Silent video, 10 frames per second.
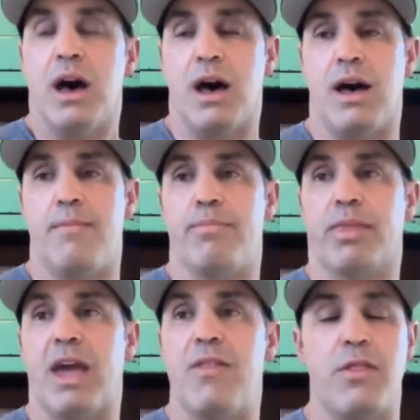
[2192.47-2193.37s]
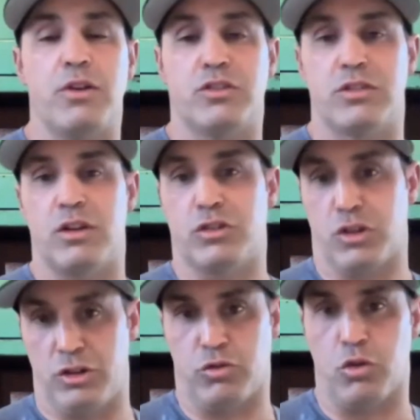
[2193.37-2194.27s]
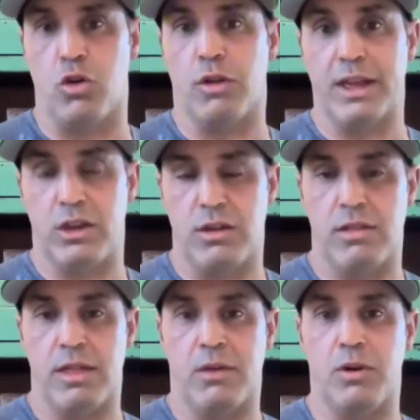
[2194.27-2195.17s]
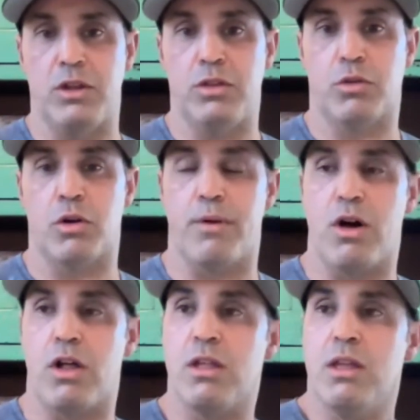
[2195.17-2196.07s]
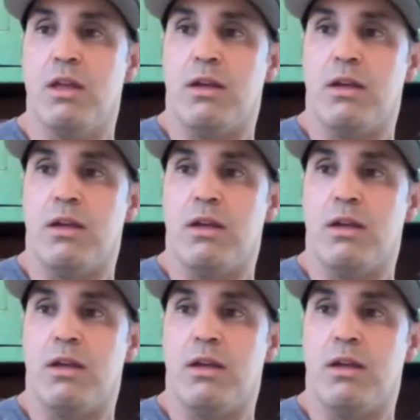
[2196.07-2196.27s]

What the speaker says: And then there's control. Like when you throw a ball